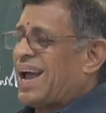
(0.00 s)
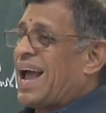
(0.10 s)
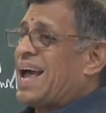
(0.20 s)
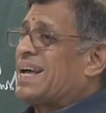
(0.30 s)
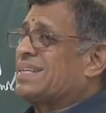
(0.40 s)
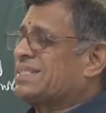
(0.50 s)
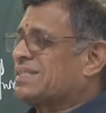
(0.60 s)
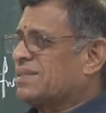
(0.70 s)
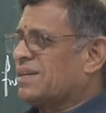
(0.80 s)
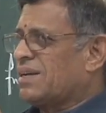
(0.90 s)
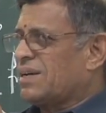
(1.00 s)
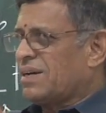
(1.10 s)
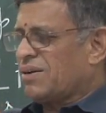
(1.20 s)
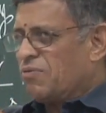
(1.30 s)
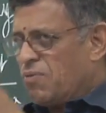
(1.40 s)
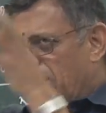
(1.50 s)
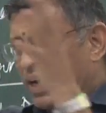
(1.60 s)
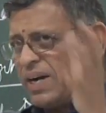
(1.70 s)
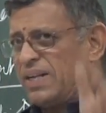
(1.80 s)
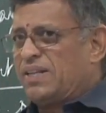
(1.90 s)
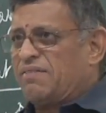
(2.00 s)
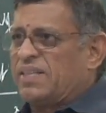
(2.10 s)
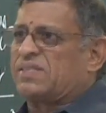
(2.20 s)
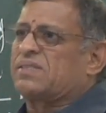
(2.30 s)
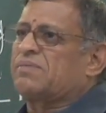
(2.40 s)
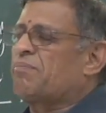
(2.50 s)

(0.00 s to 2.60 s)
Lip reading: has worked in the West,